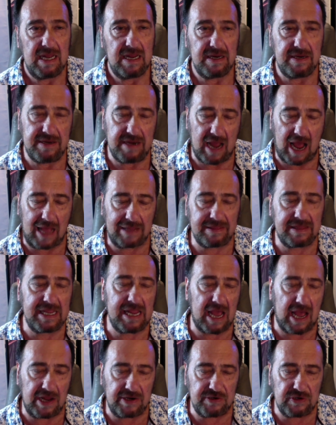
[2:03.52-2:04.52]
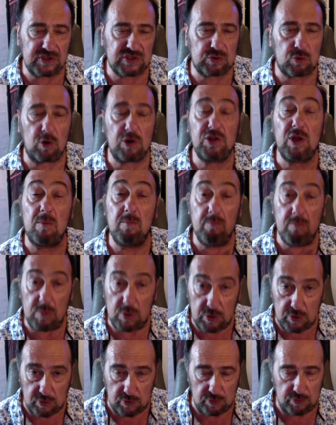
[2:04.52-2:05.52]
not the underscore, the
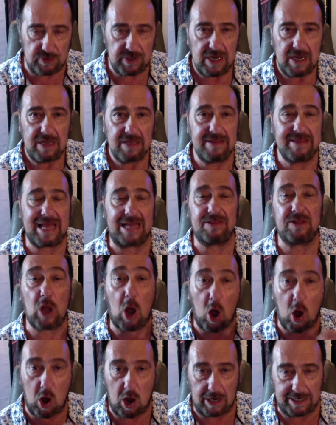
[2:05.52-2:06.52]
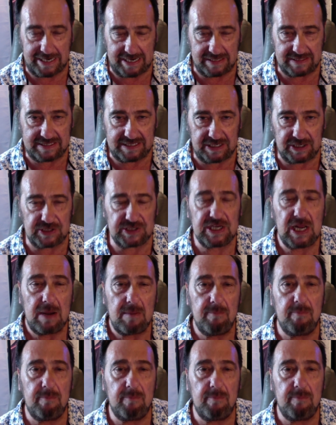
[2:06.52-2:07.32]
mood that the audience hears,